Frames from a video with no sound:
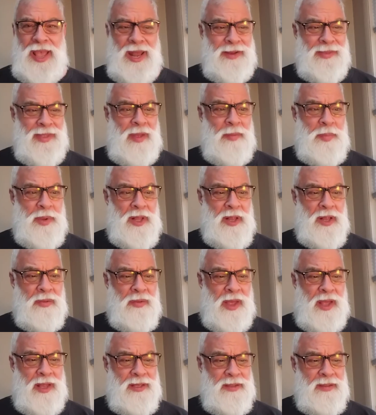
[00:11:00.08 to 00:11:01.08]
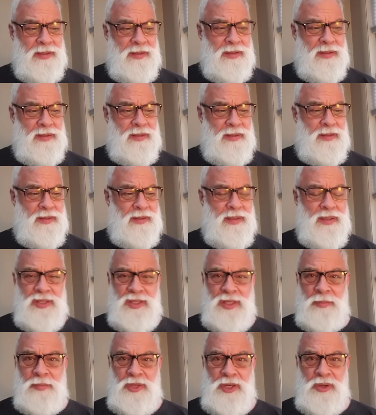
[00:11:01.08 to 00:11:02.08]
head on that pillow that
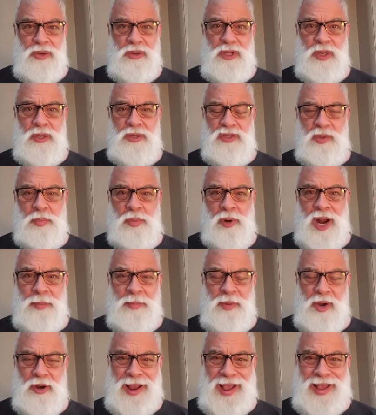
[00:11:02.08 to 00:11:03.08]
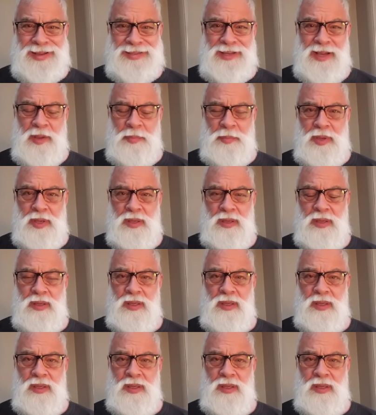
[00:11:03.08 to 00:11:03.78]
some dude used to prop your ass up.